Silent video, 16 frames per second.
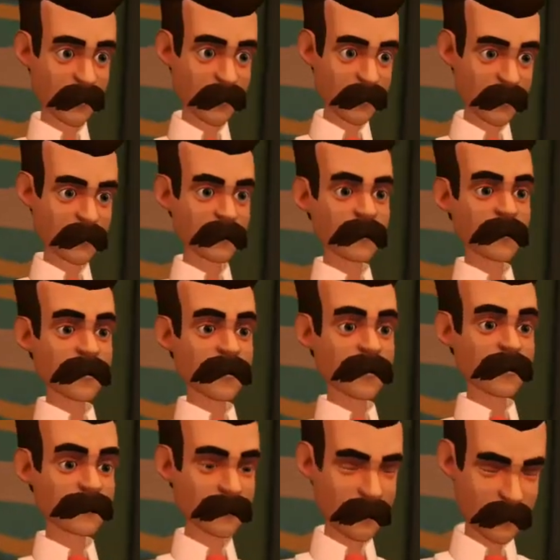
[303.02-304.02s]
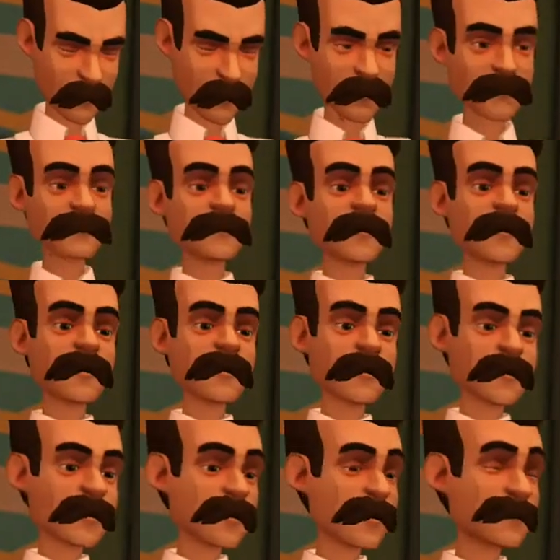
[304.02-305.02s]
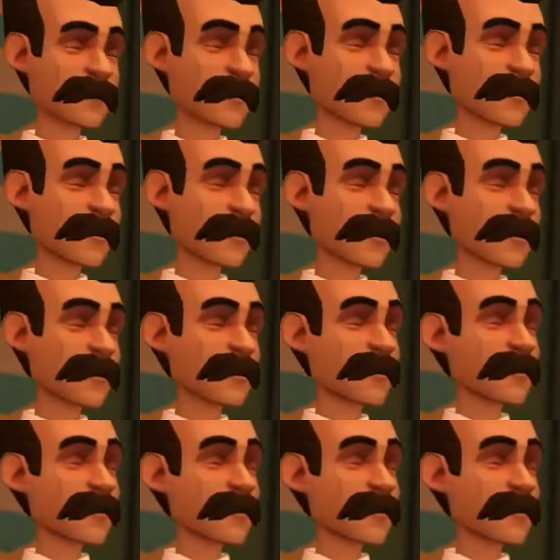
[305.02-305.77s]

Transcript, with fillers: comes with the special, and you will be ecstatic.